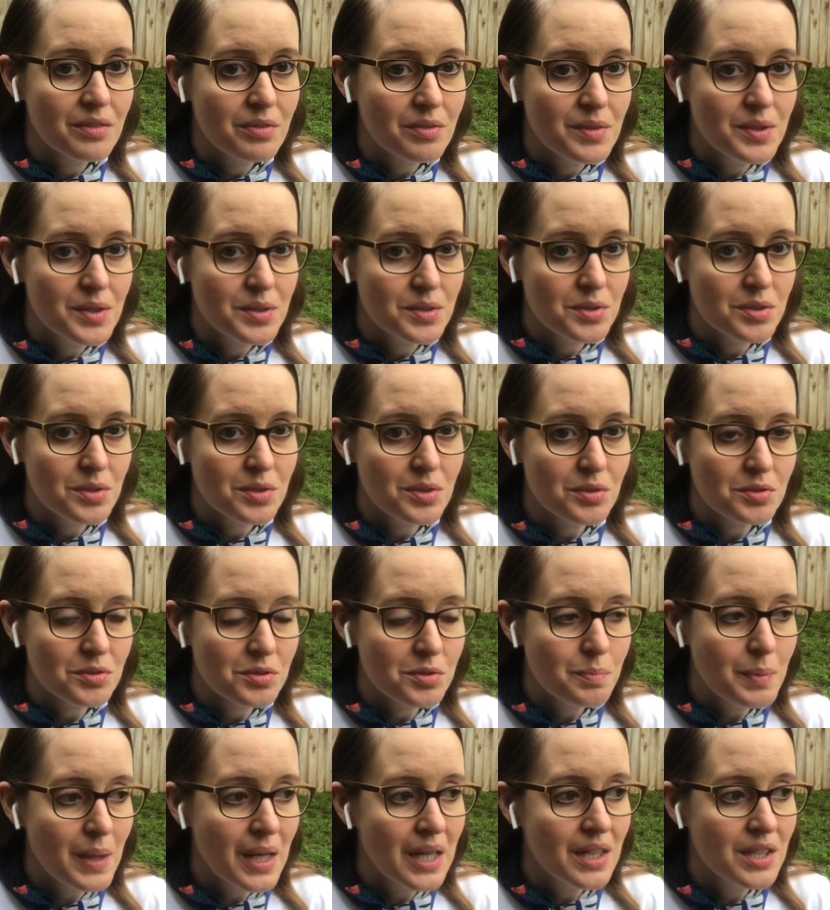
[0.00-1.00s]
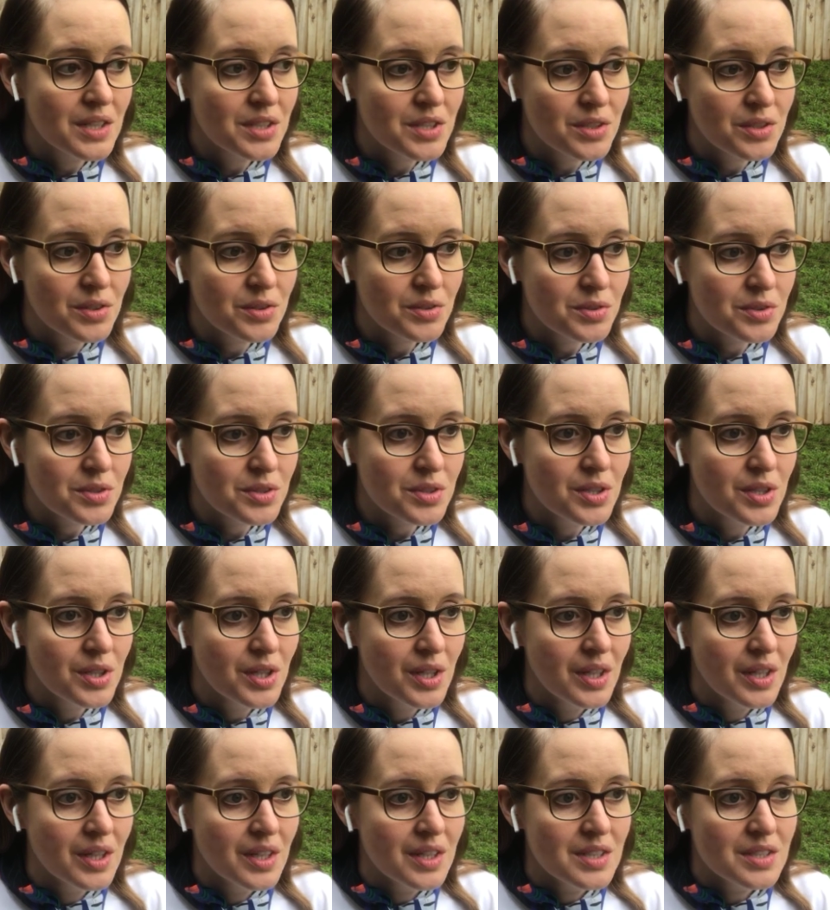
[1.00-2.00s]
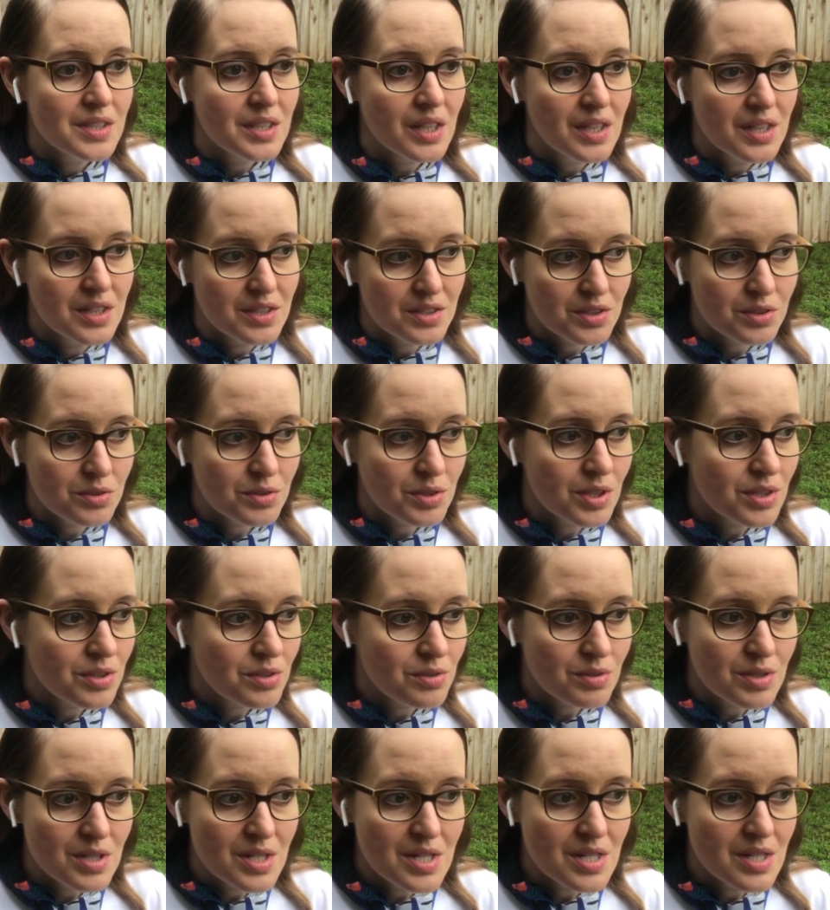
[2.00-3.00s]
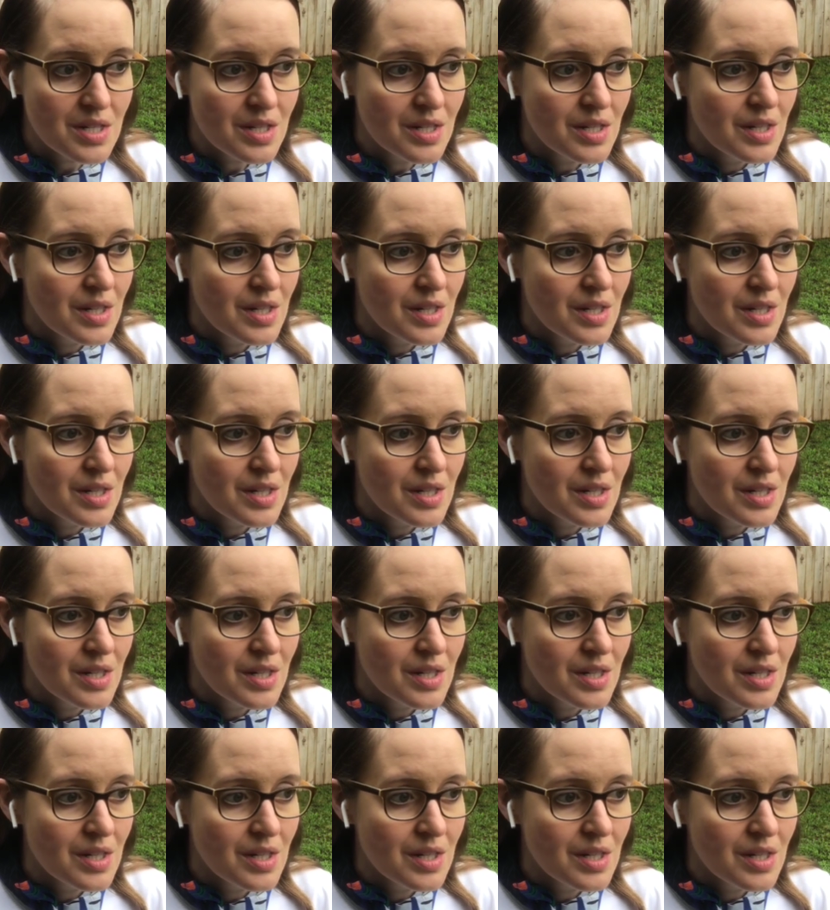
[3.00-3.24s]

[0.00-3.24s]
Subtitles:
I mean, there's Spanish, there's science, there's history.